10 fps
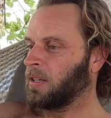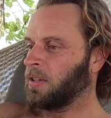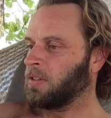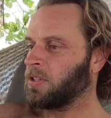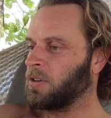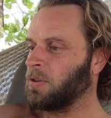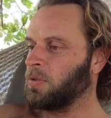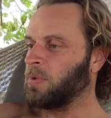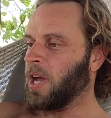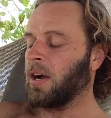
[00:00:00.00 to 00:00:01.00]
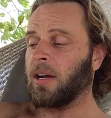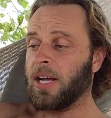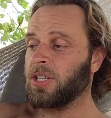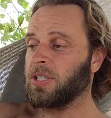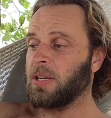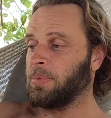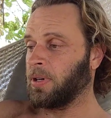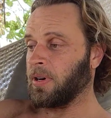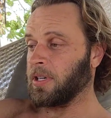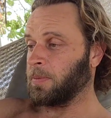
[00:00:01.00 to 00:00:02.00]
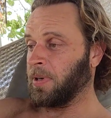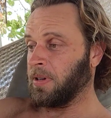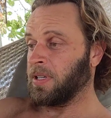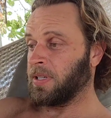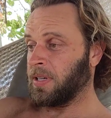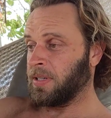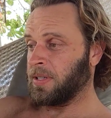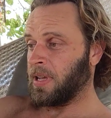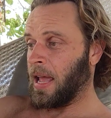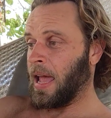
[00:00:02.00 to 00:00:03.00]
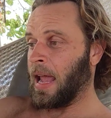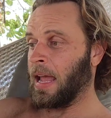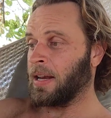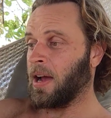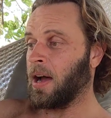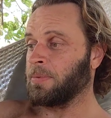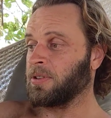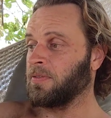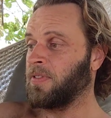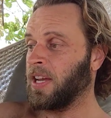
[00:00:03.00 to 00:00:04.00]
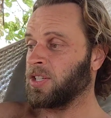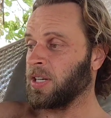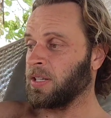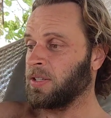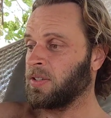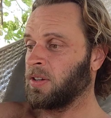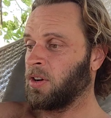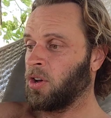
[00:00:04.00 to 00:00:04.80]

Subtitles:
So we unconsciously put our experiences and observations